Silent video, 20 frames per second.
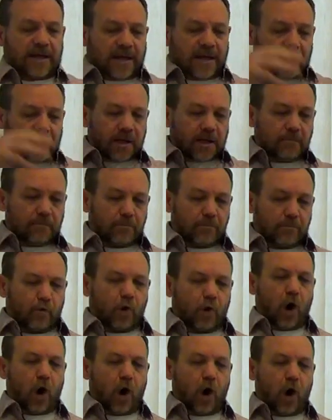in a
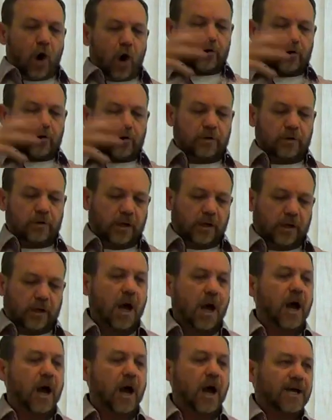broader
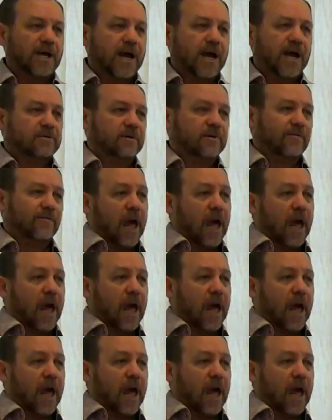context